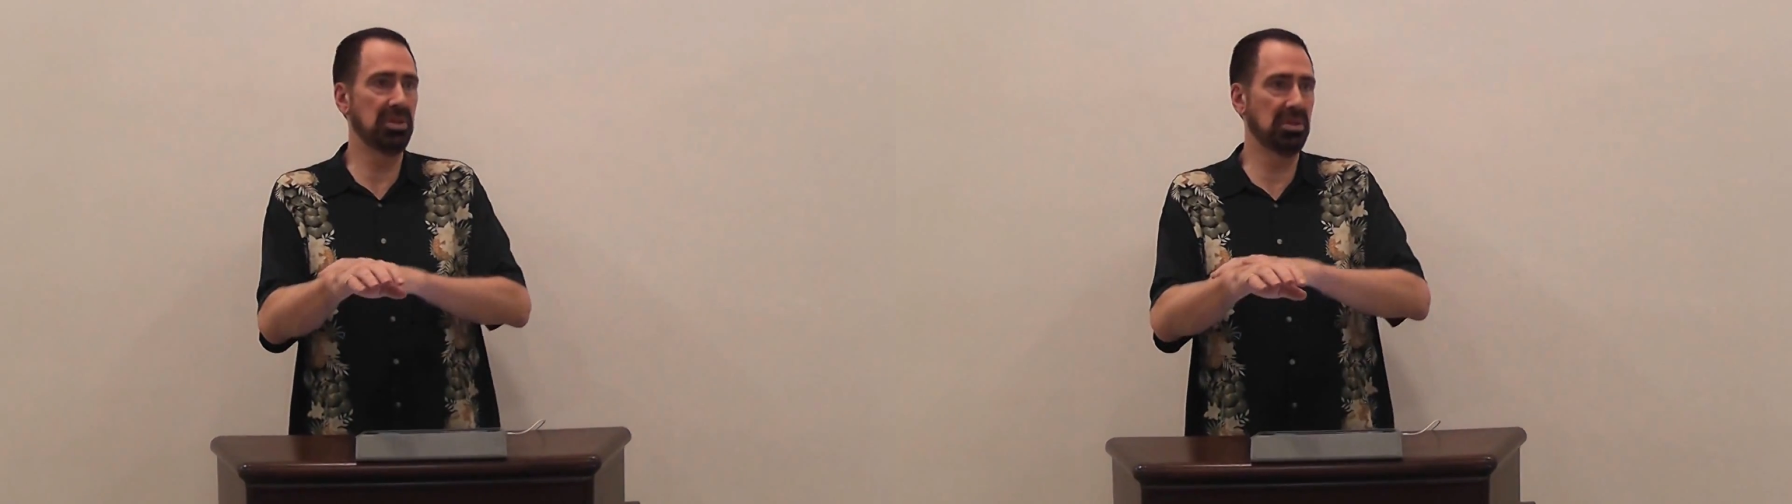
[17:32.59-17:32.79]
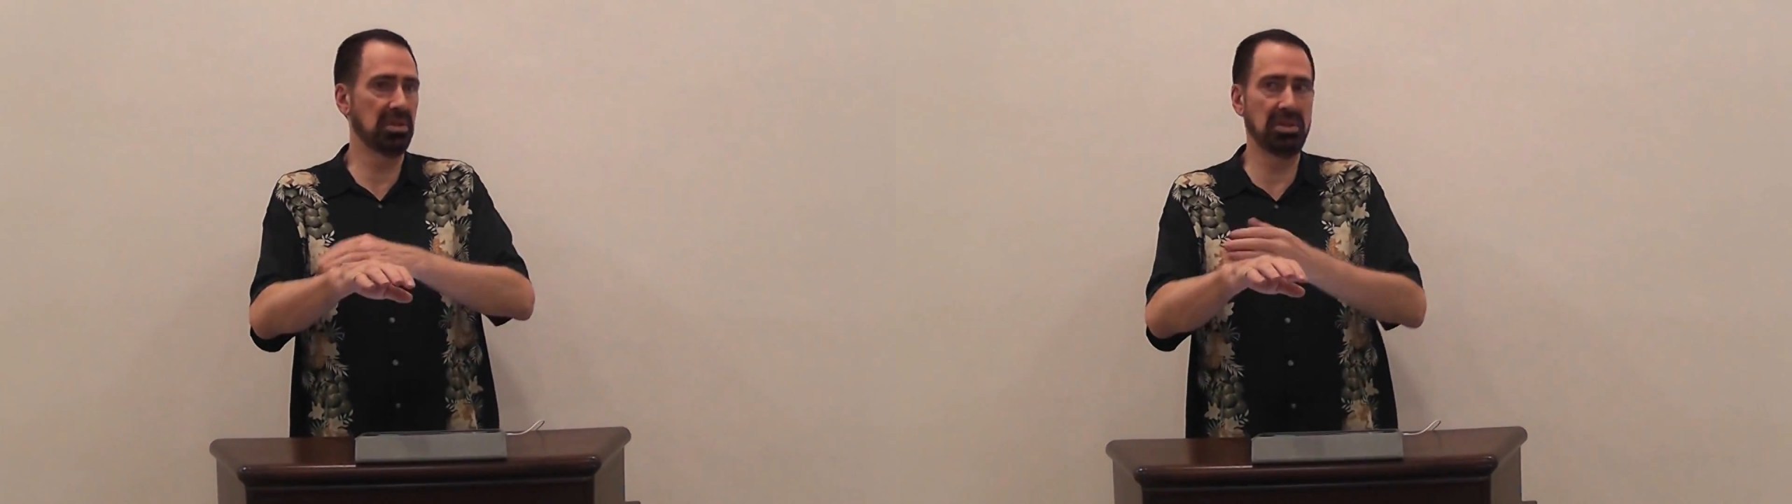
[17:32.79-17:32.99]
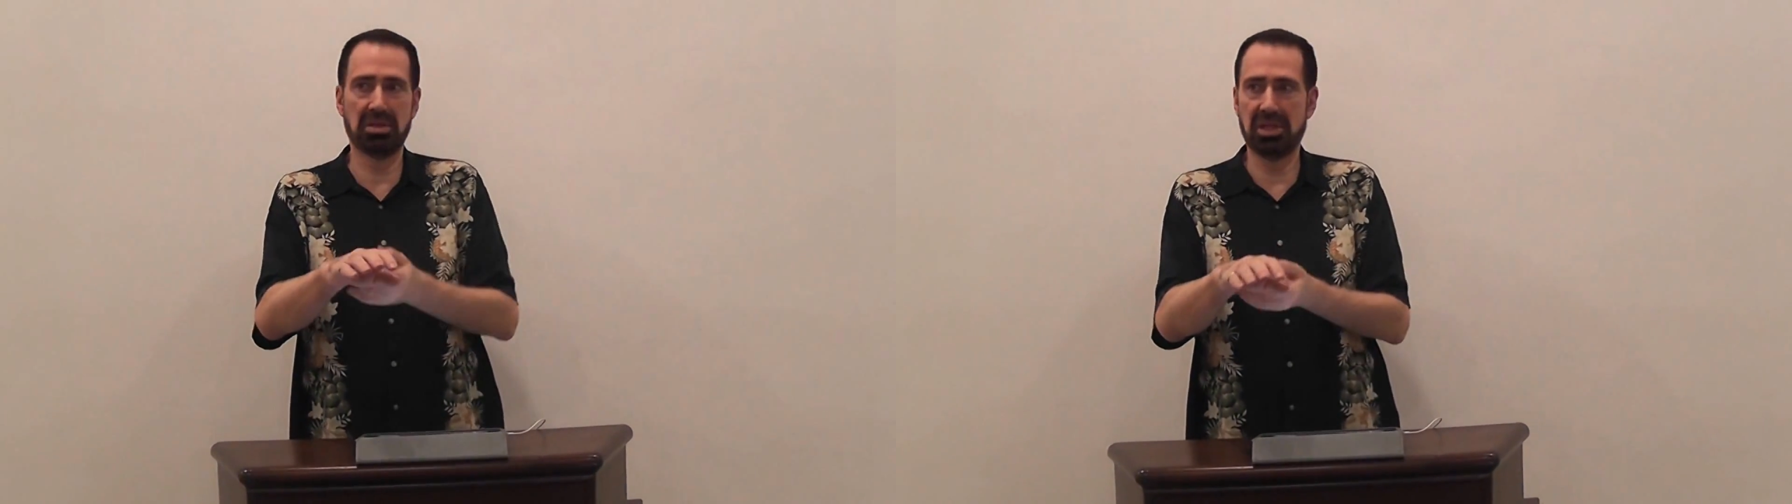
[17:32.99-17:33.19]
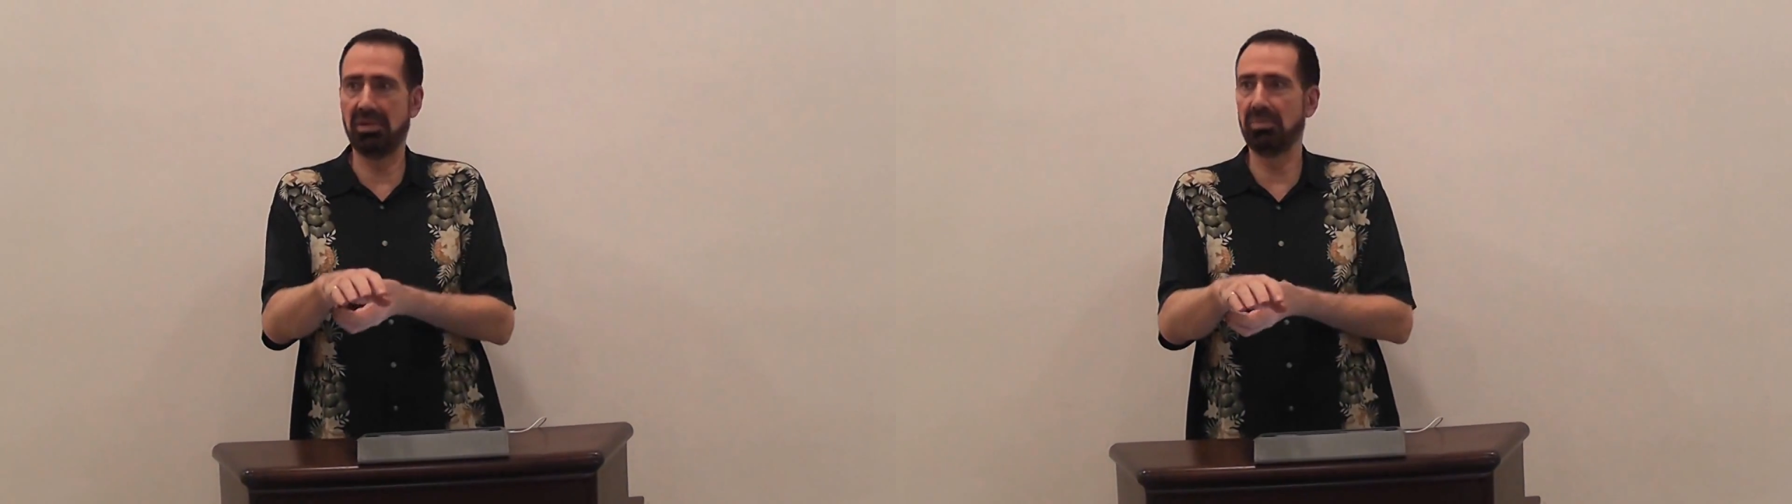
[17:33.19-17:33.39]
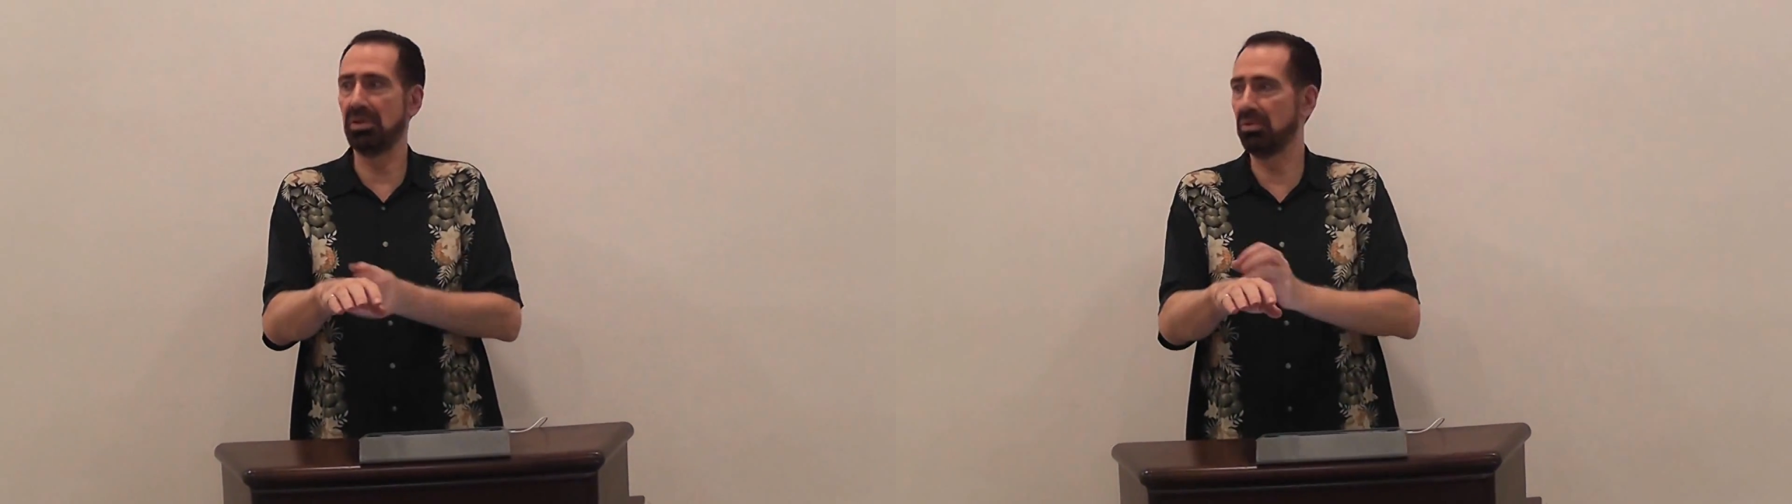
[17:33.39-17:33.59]
just the
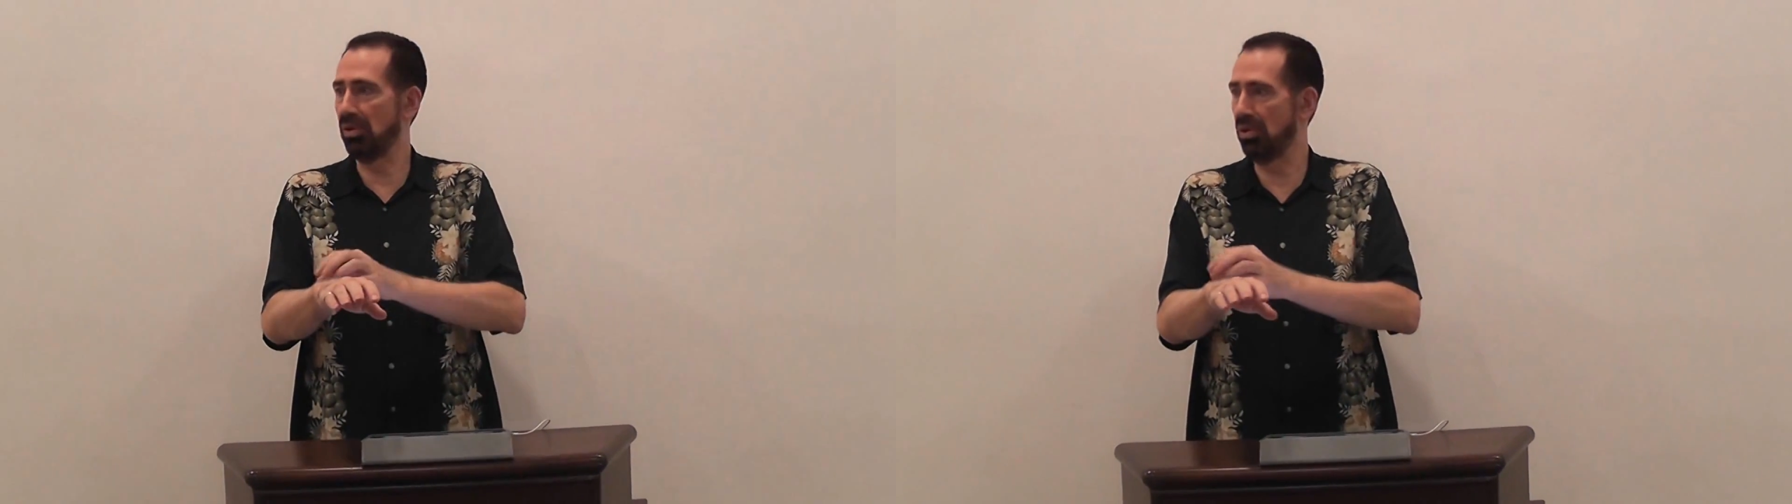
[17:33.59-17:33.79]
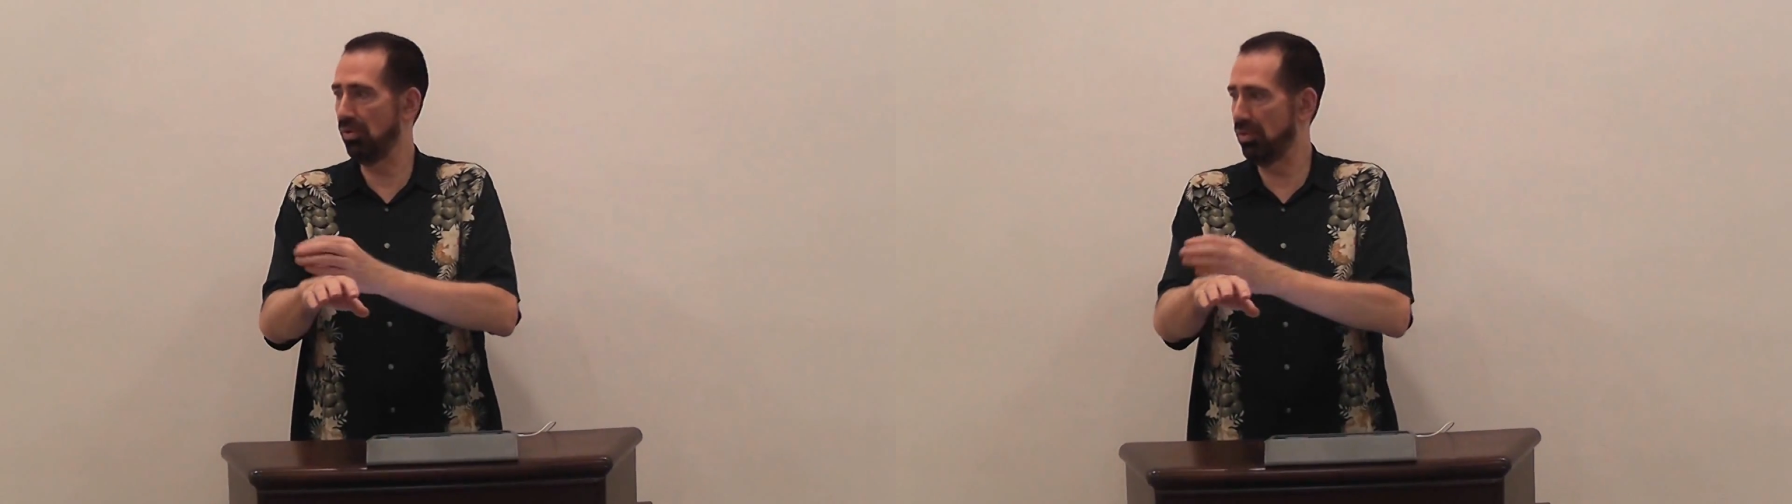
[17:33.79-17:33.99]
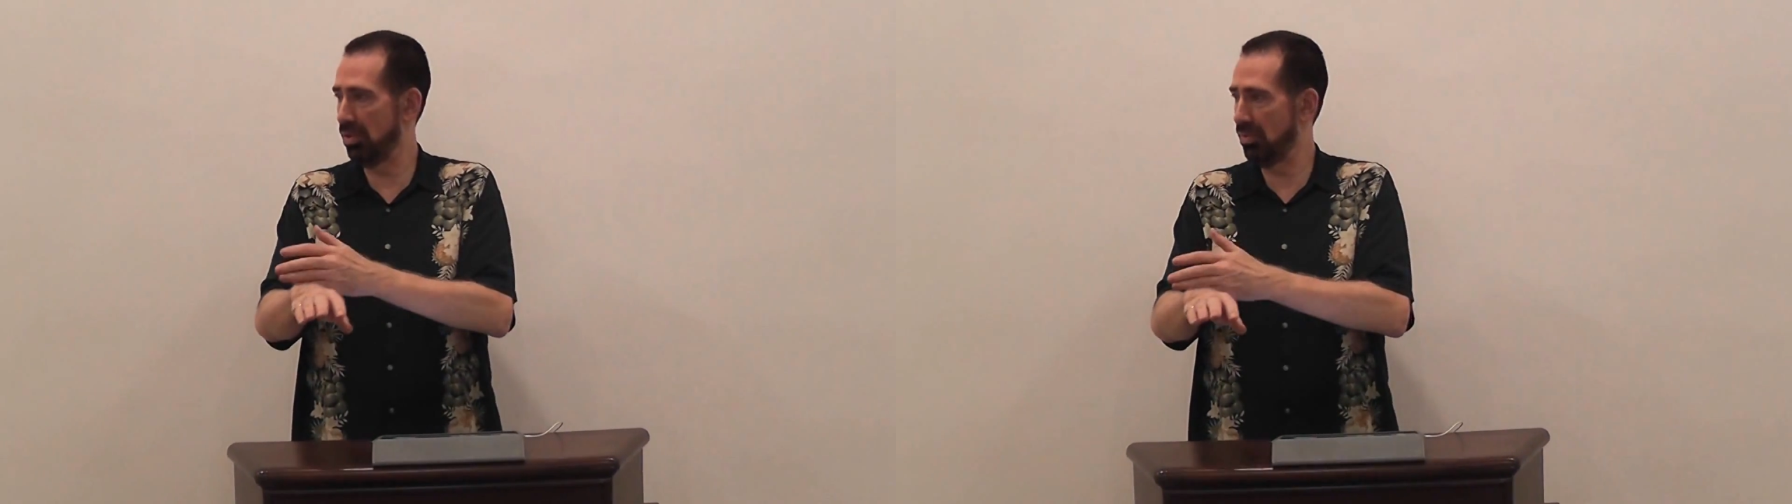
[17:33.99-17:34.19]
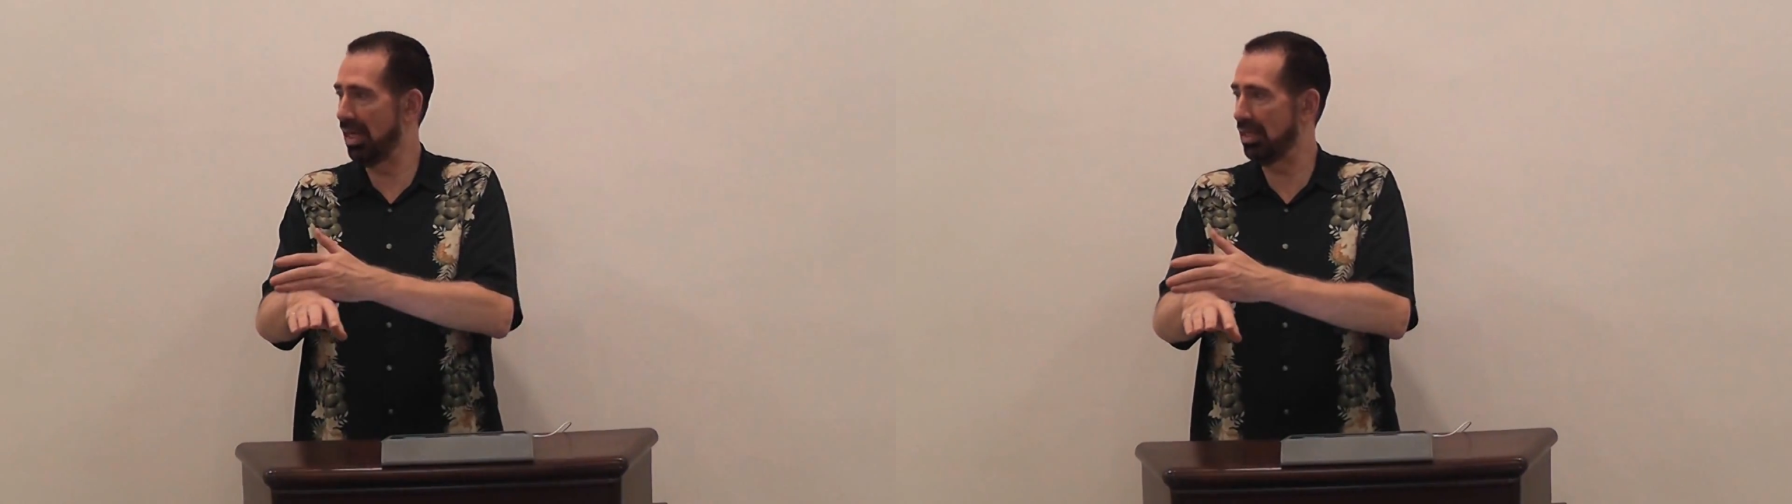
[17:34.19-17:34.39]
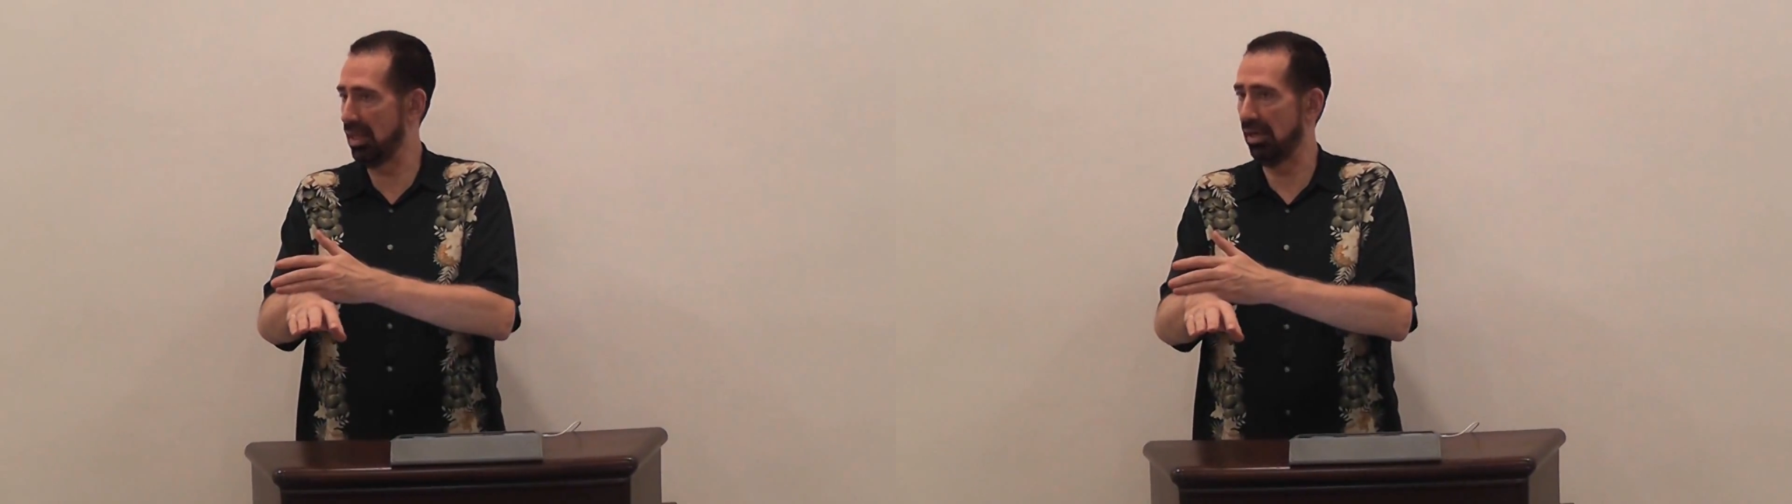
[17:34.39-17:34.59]
skin was grown over
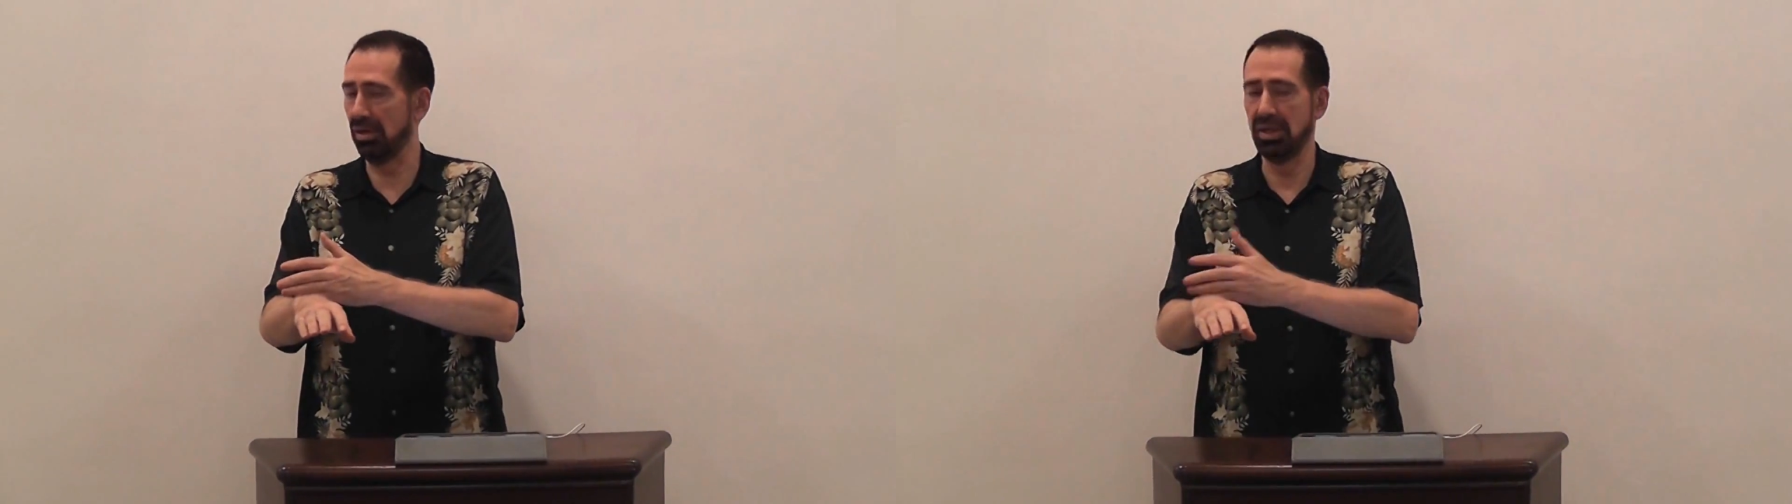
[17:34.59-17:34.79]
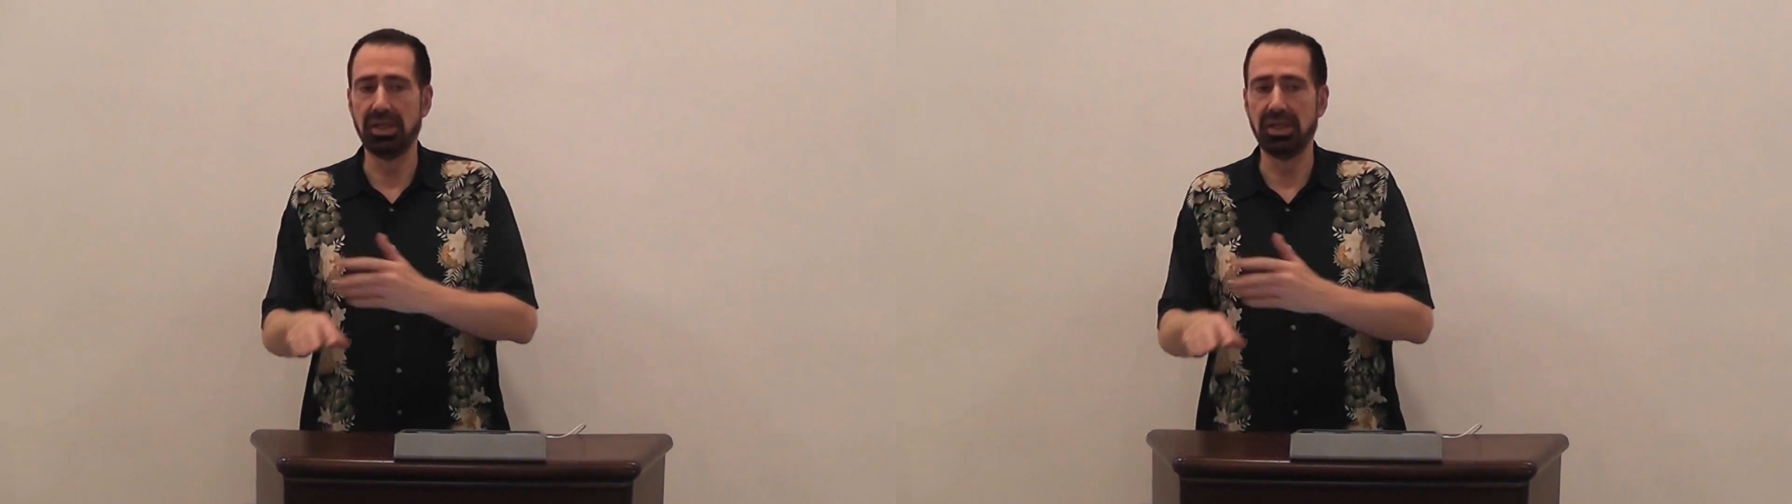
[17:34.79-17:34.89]
right there.